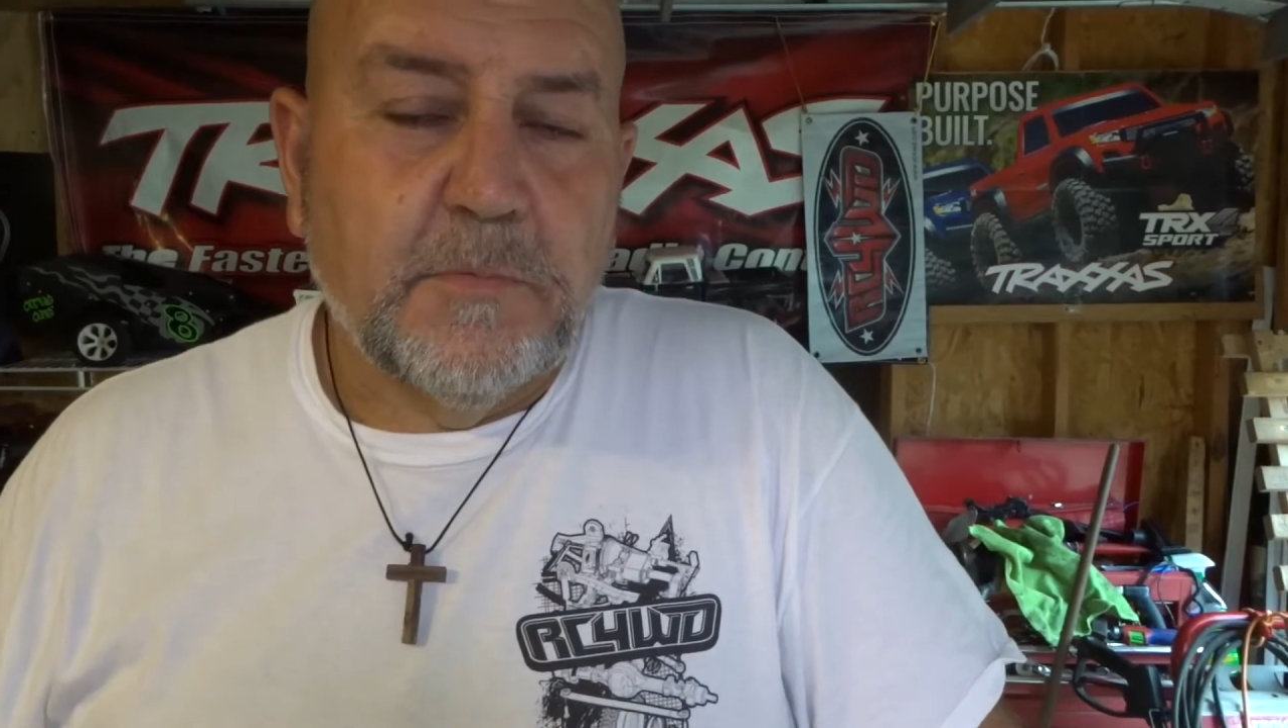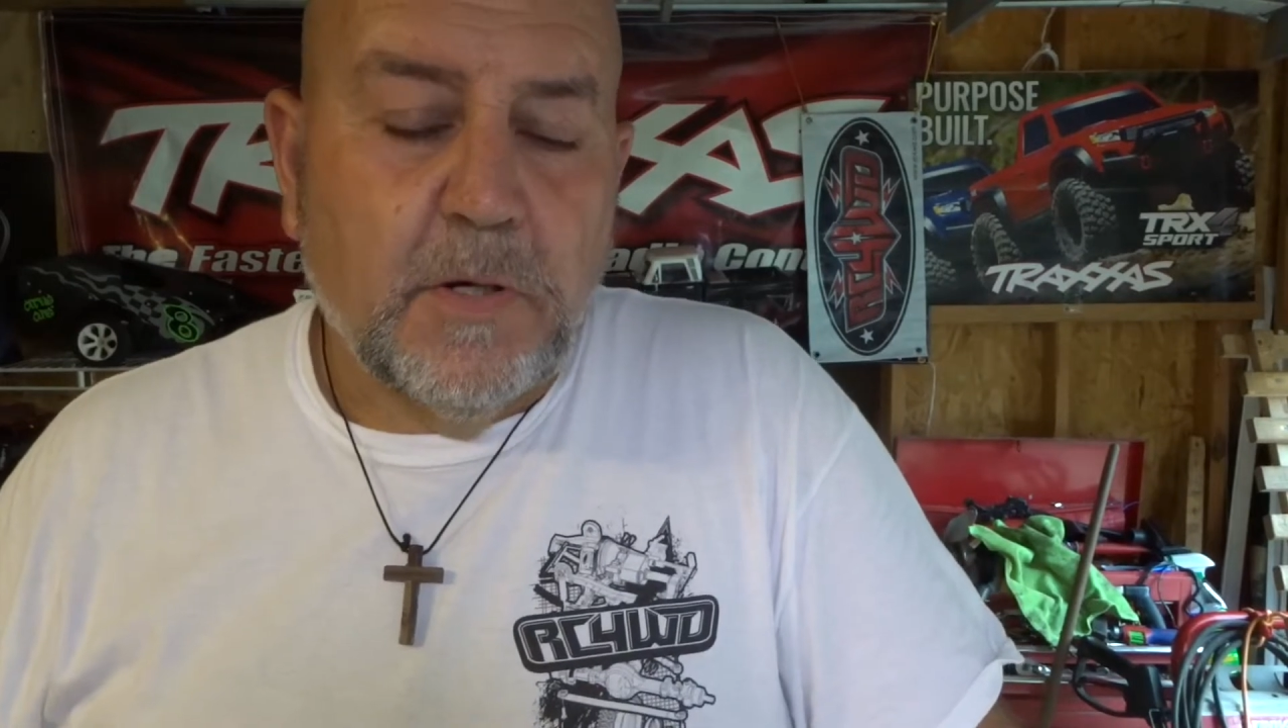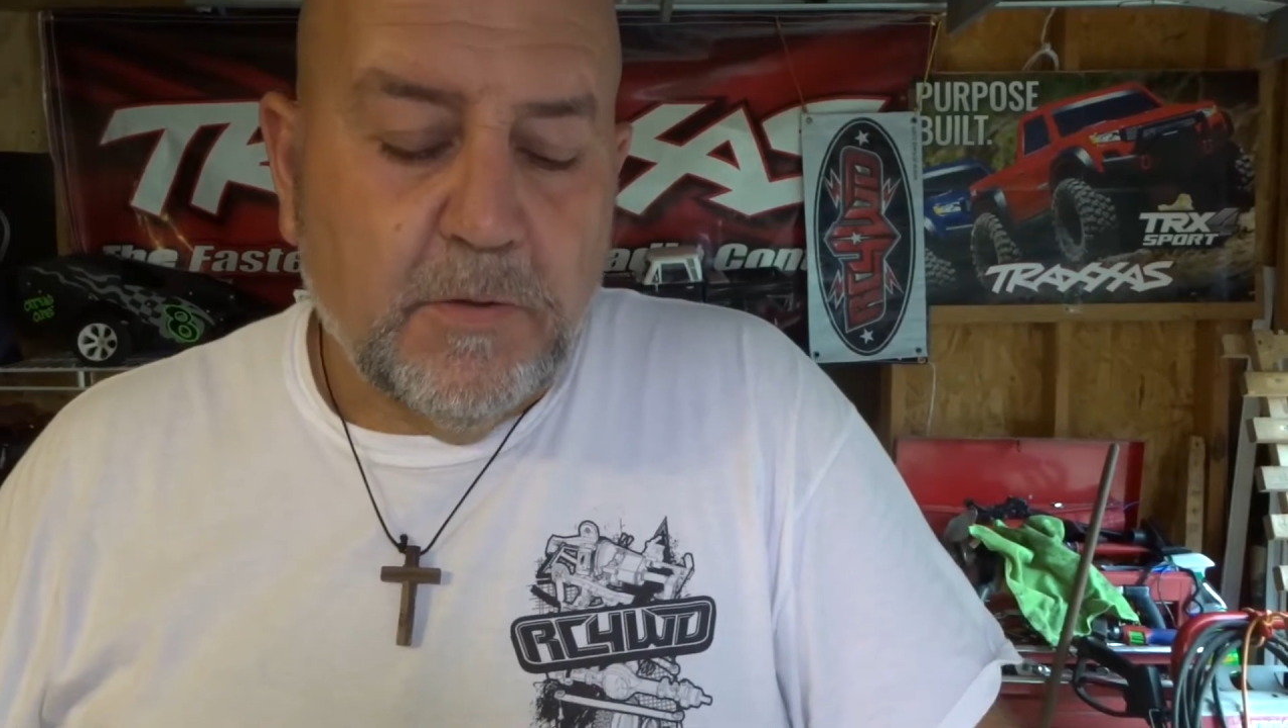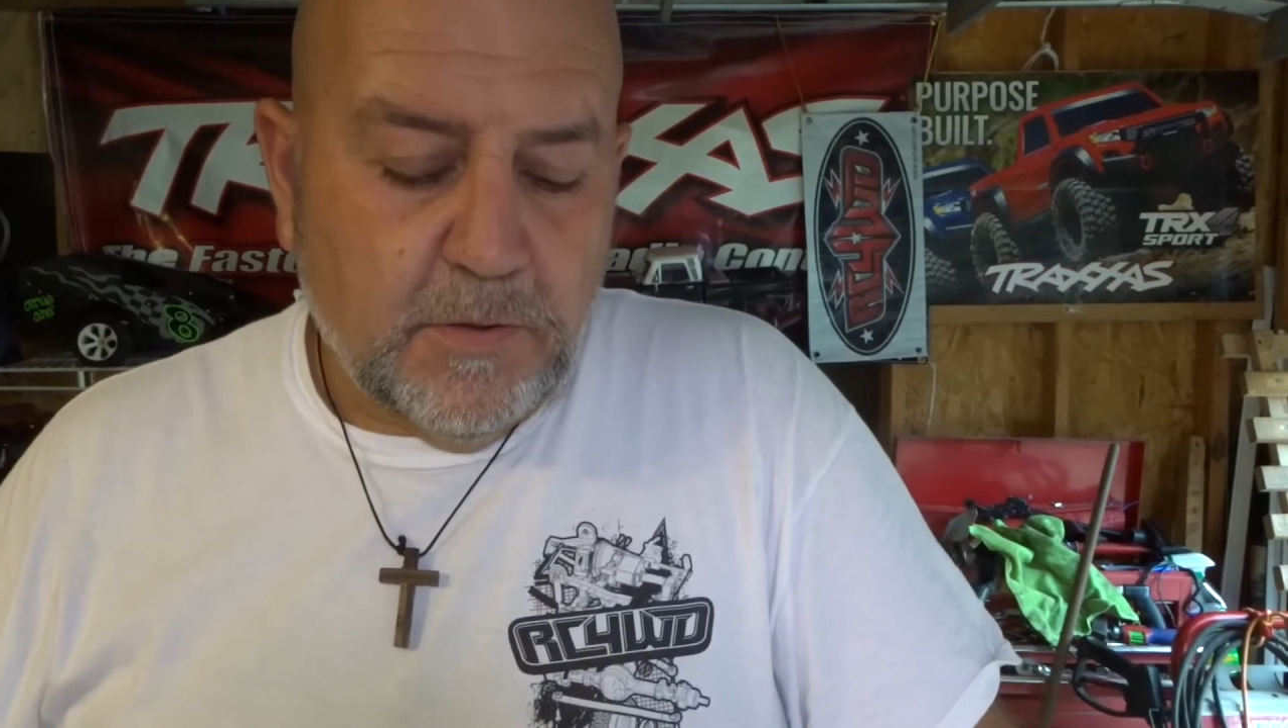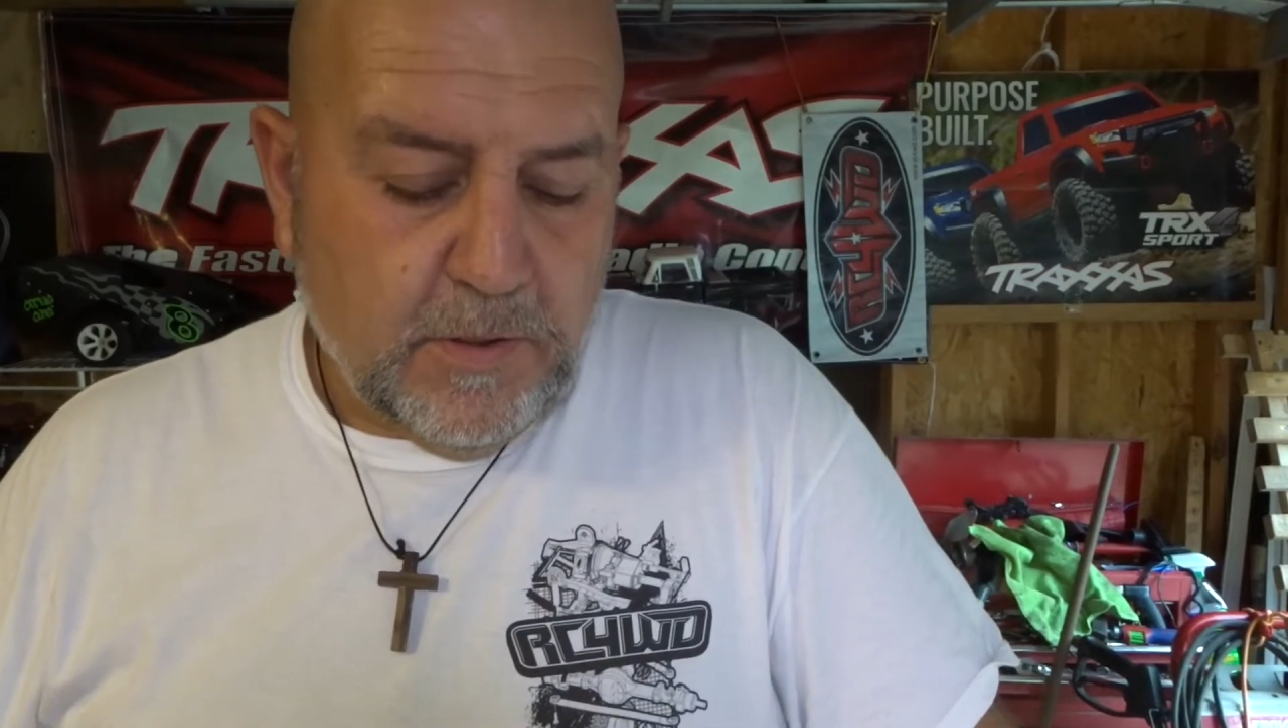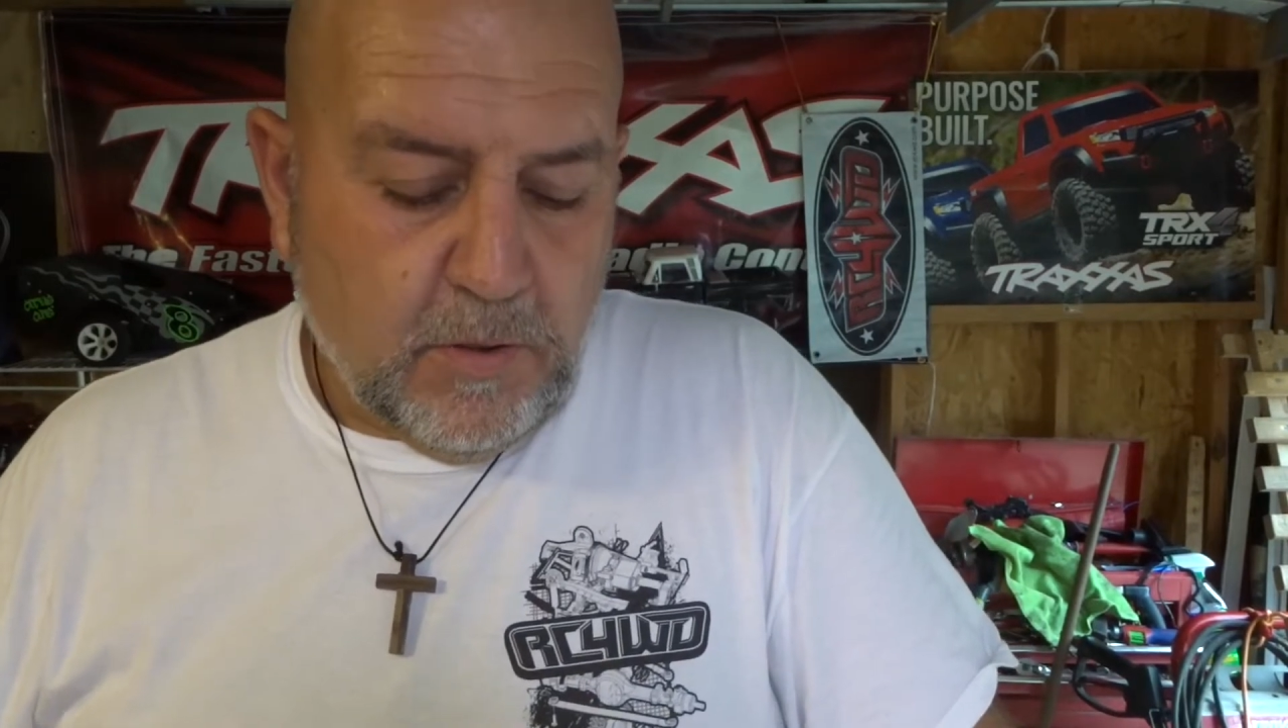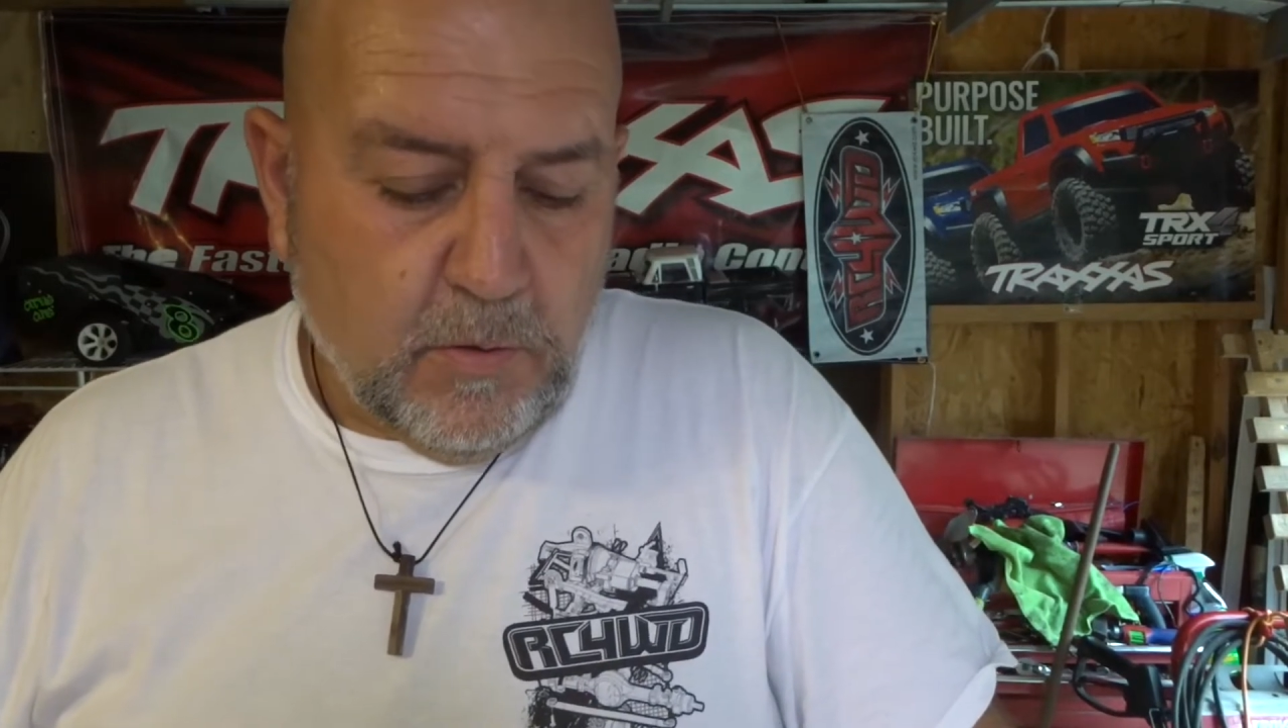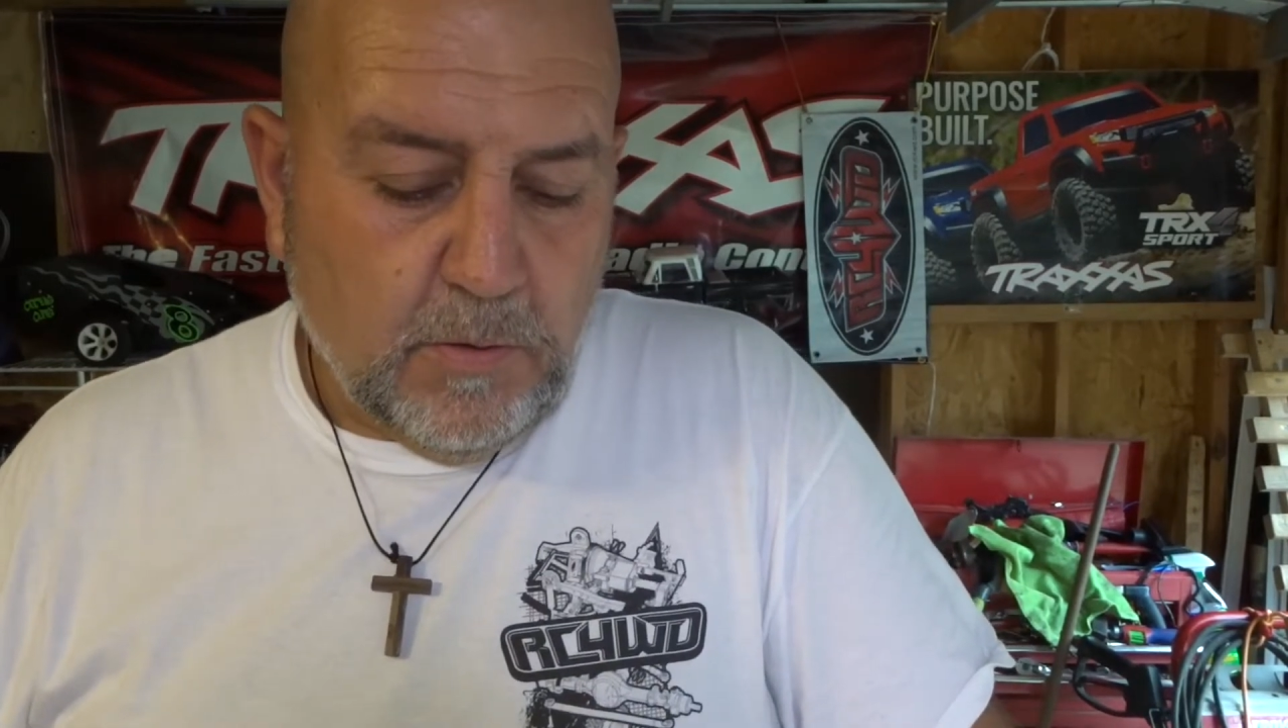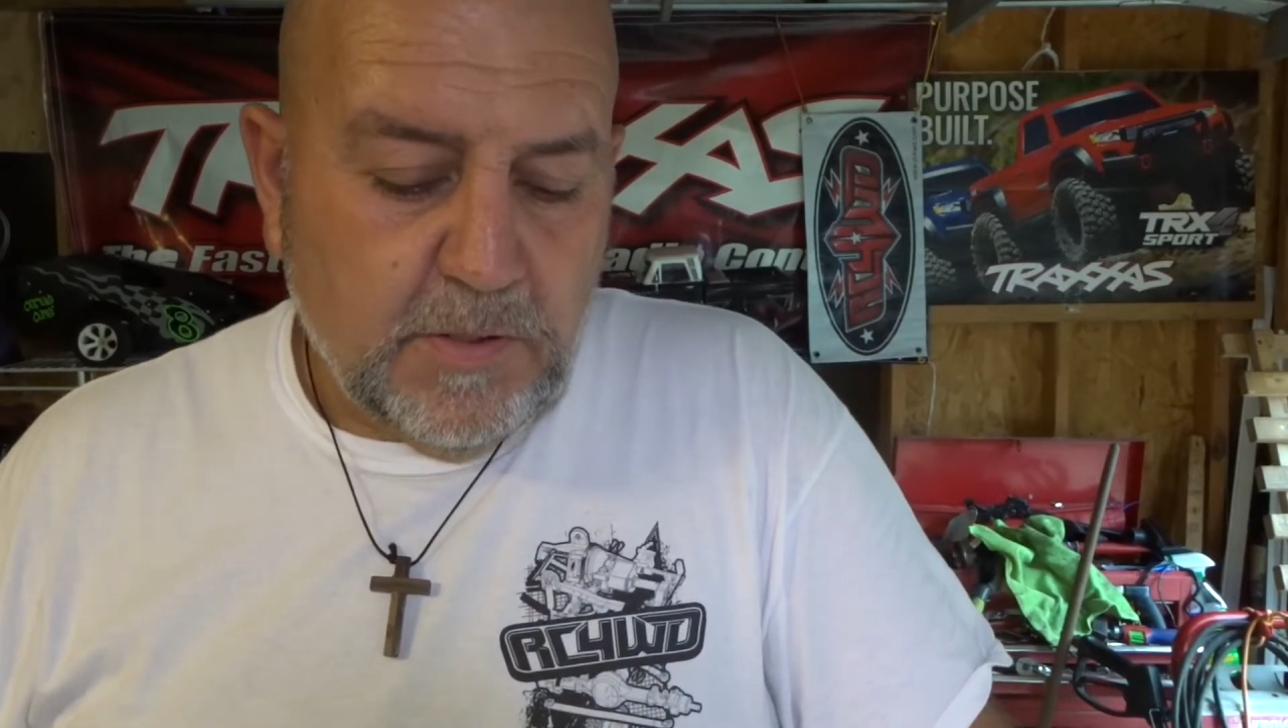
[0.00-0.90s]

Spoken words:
motor to go on